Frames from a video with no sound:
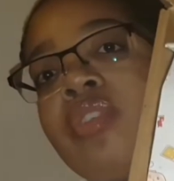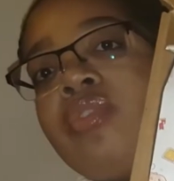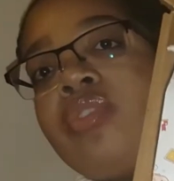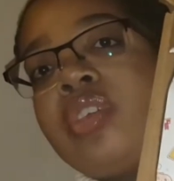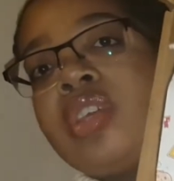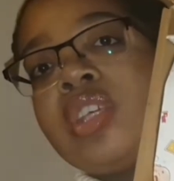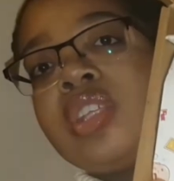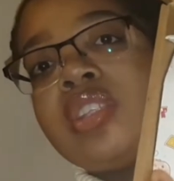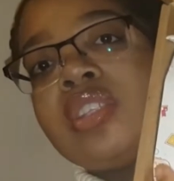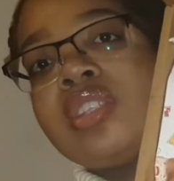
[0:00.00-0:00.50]
if
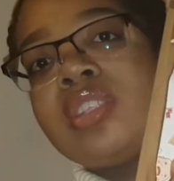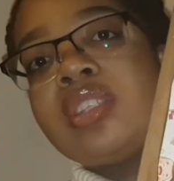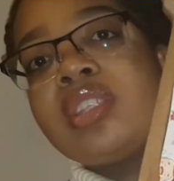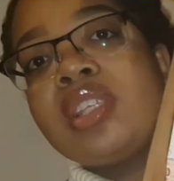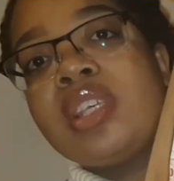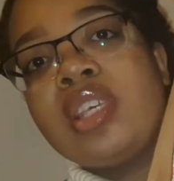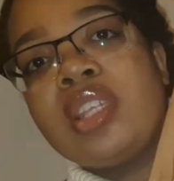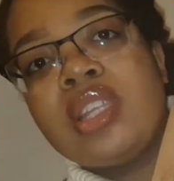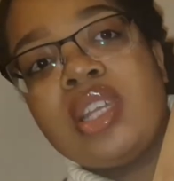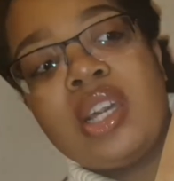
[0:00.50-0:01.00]
you can
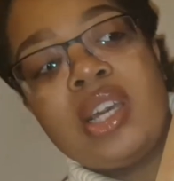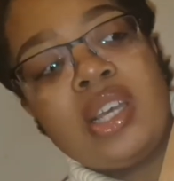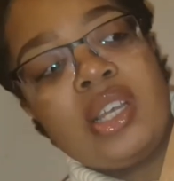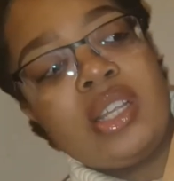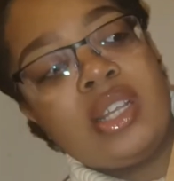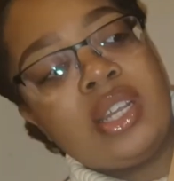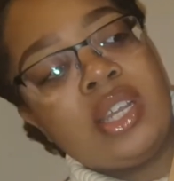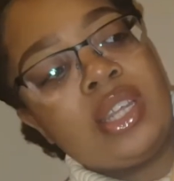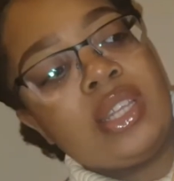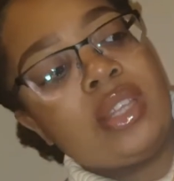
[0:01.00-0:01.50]
see
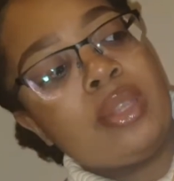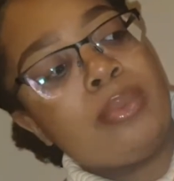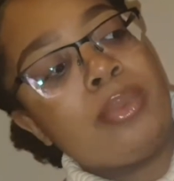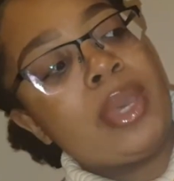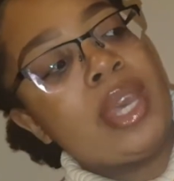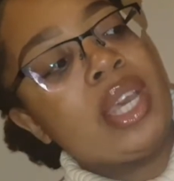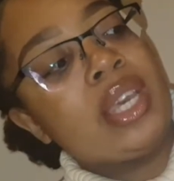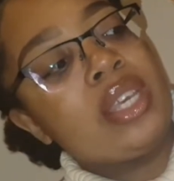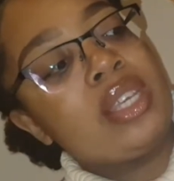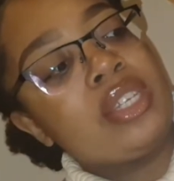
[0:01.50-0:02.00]
that, like the
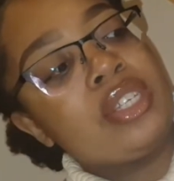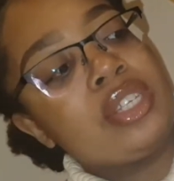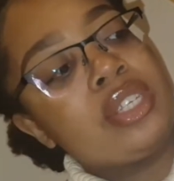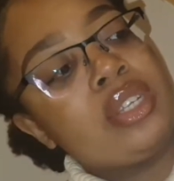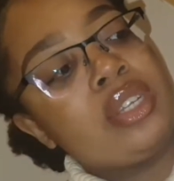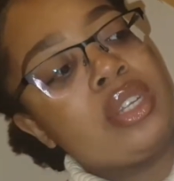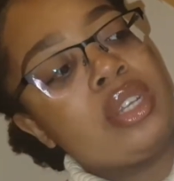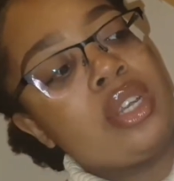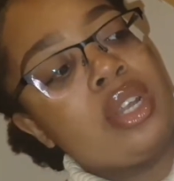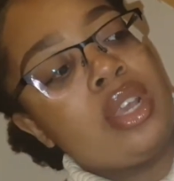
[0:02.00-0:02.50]

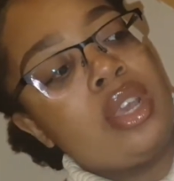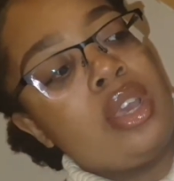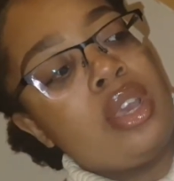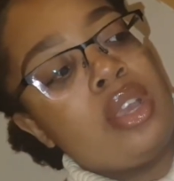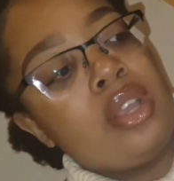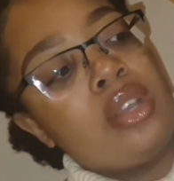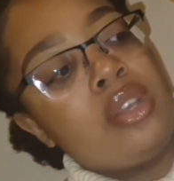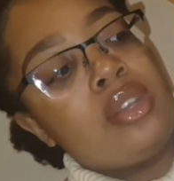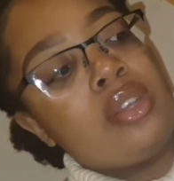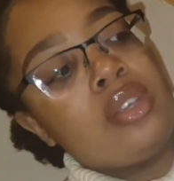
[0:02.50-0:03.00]
packaging
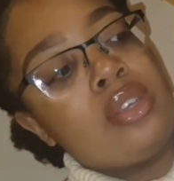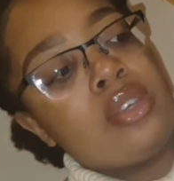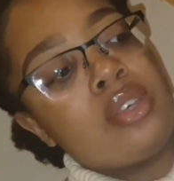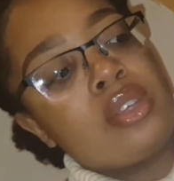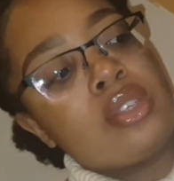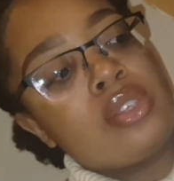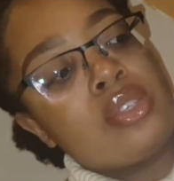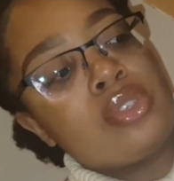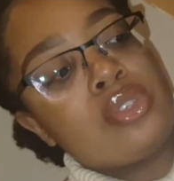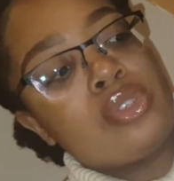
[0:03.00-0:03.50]

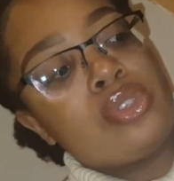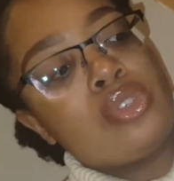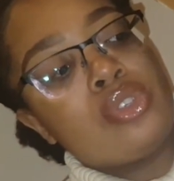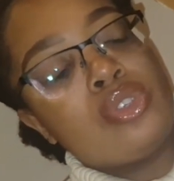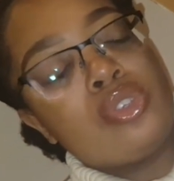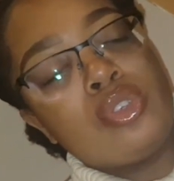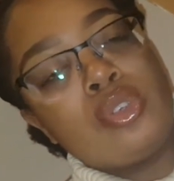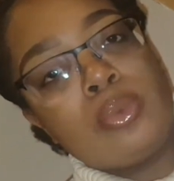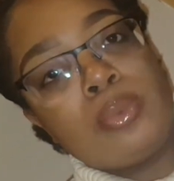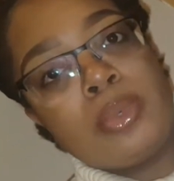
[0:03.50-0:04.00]
looks
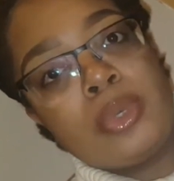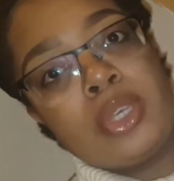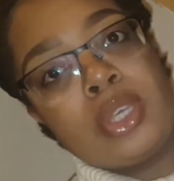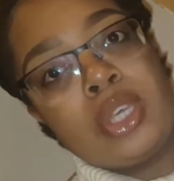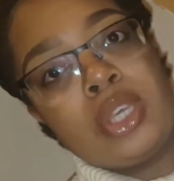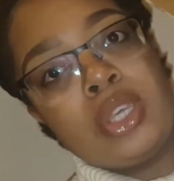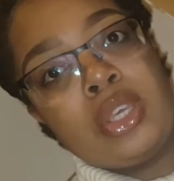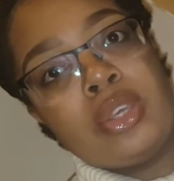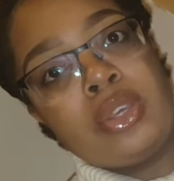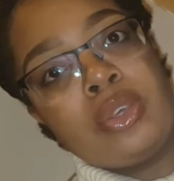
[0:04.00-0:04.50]
super
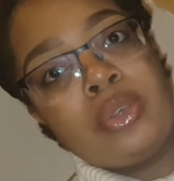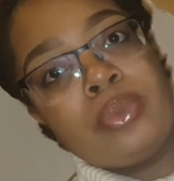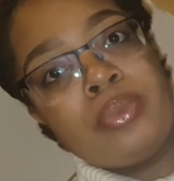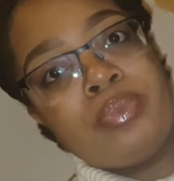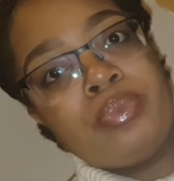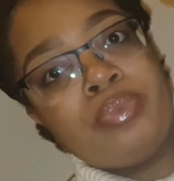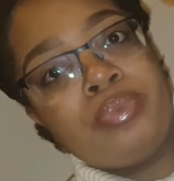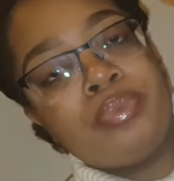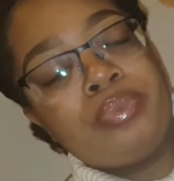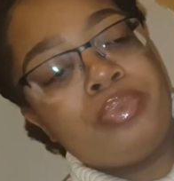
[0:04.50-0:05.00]
cute.
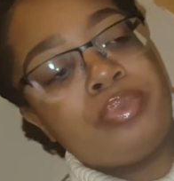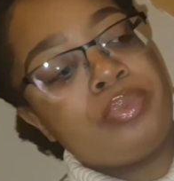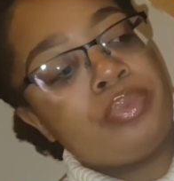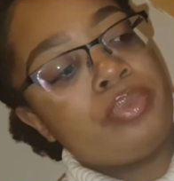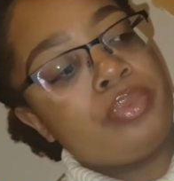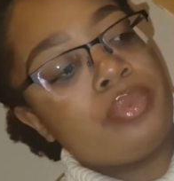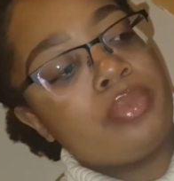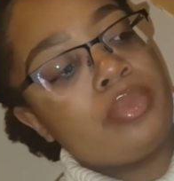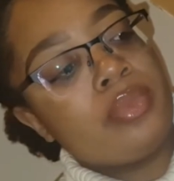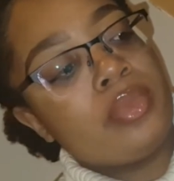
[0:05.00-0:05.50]

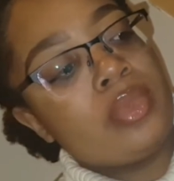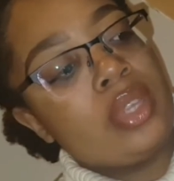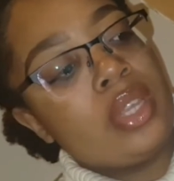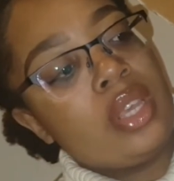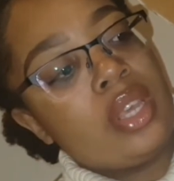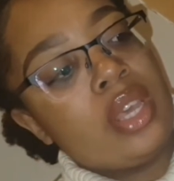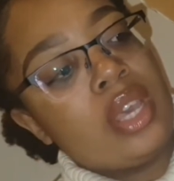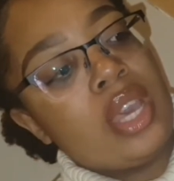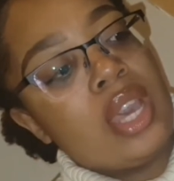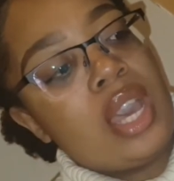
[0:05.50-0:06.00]

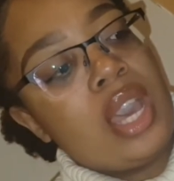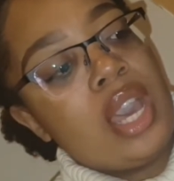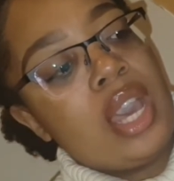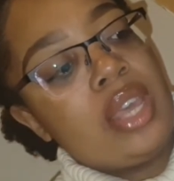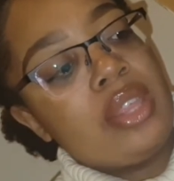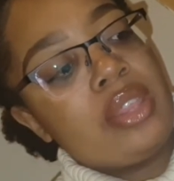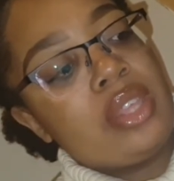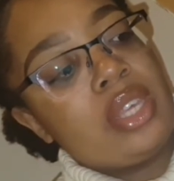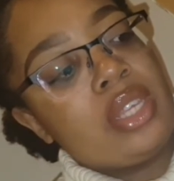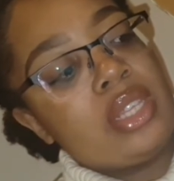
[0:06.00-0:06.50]

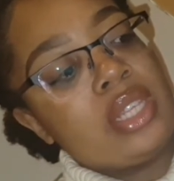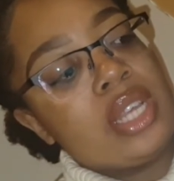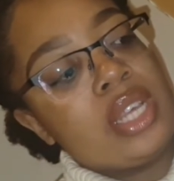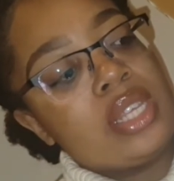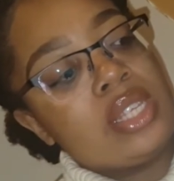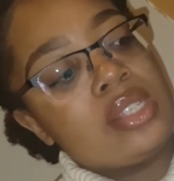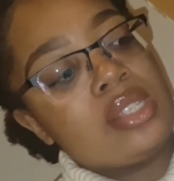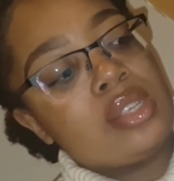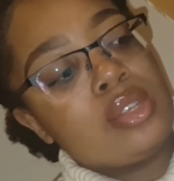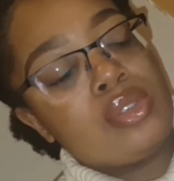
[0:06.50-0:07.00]
I think
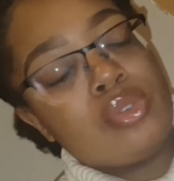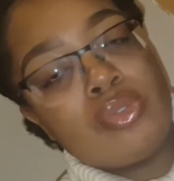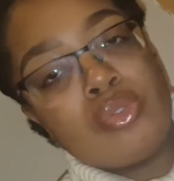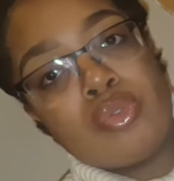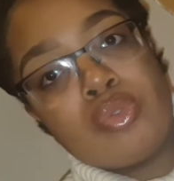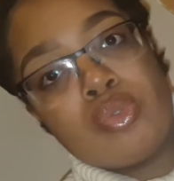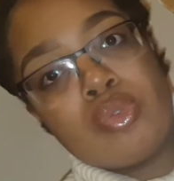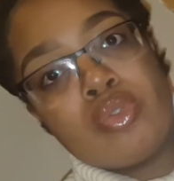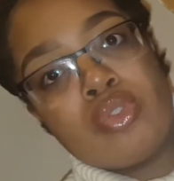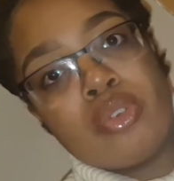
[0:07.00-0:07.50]
that is
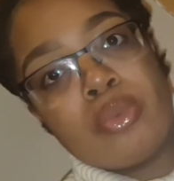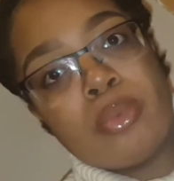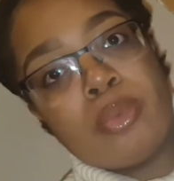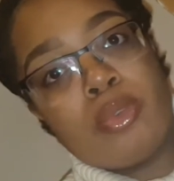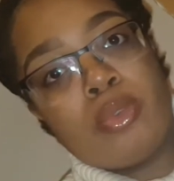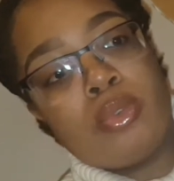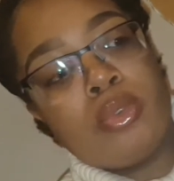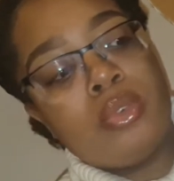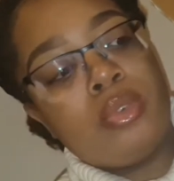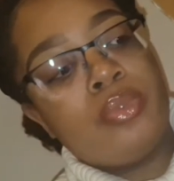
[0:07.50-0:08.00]

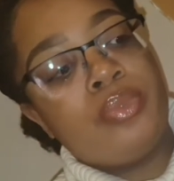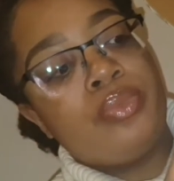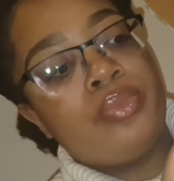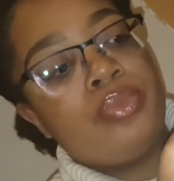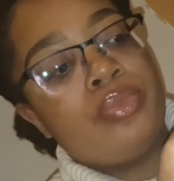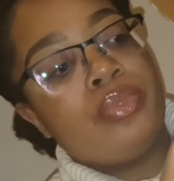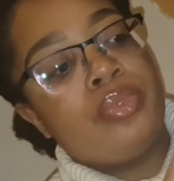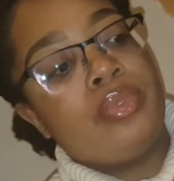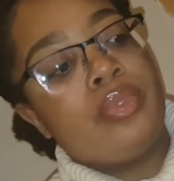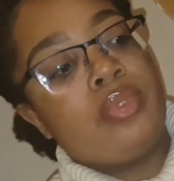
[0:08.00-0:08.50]
adorable.
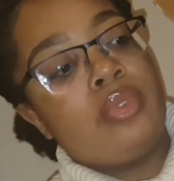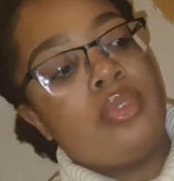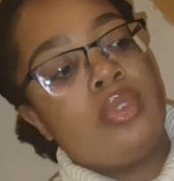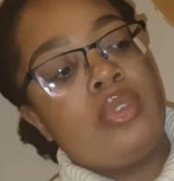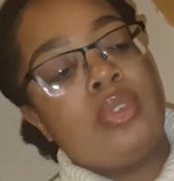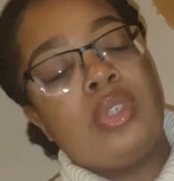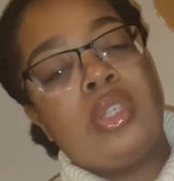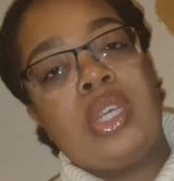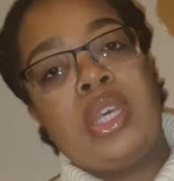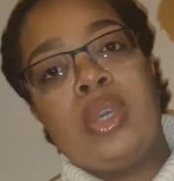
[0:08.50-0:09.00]

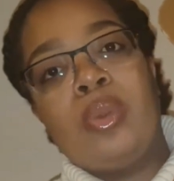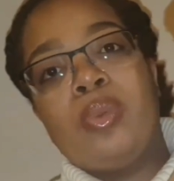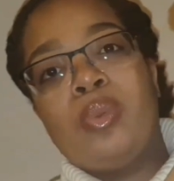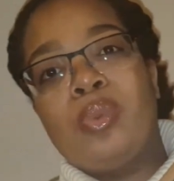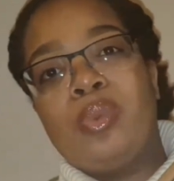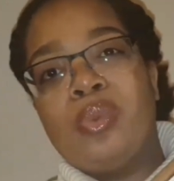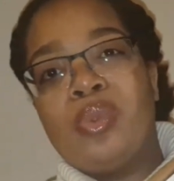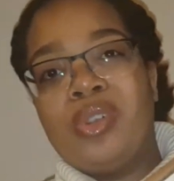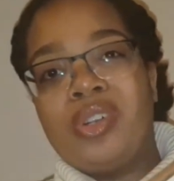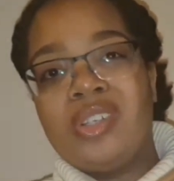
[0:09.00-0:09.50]
Like,
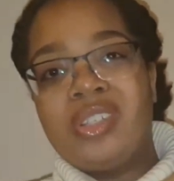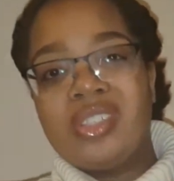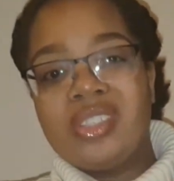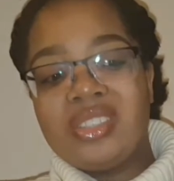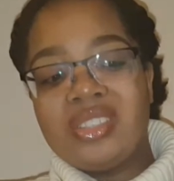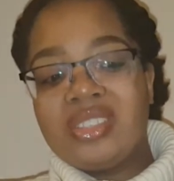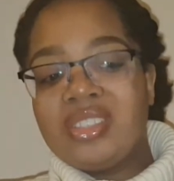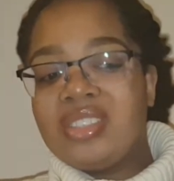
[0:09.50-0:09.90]
what?